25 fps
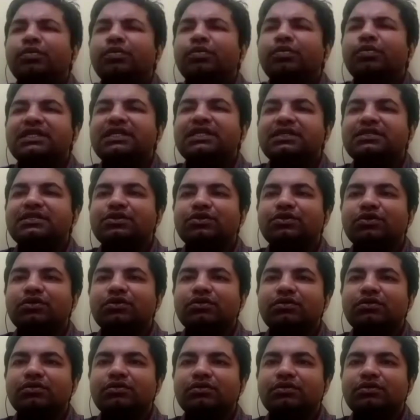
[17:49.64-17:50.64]
says
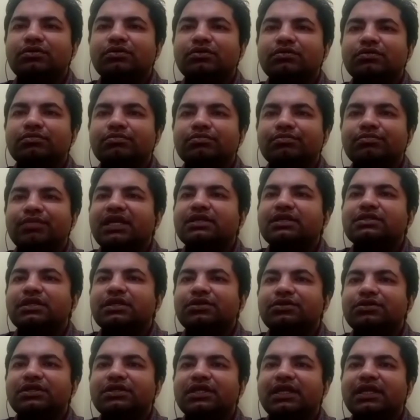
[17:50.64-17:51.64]
no to build a
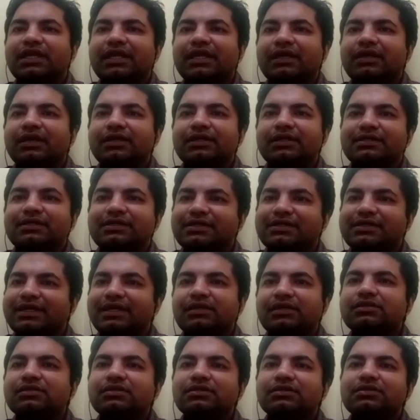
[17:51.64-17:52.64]
solution and increase
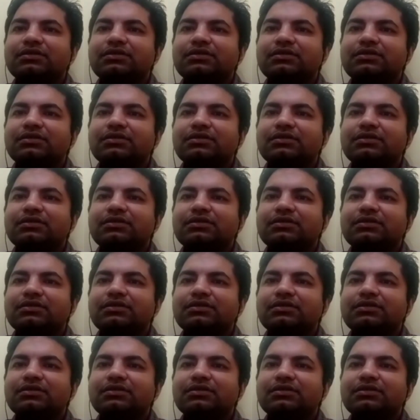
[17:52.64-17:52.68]
sales.